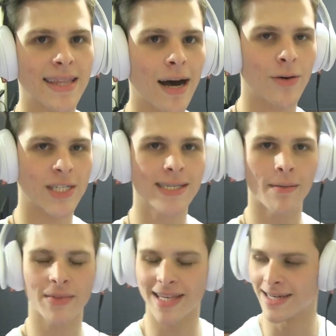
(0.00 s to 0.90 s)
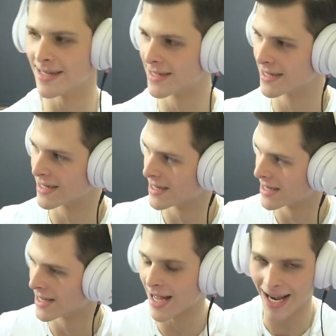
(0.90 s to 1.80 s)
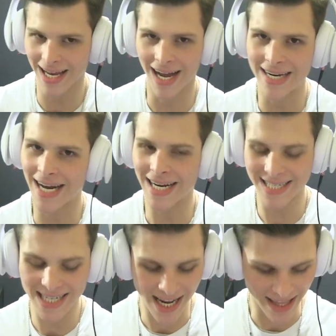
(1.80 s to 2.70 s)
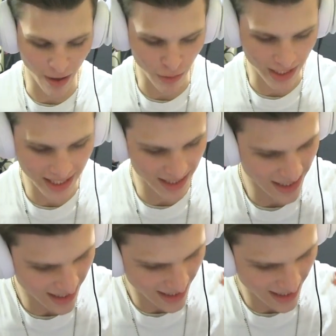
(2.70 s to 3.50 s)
That was something. I gotta say, that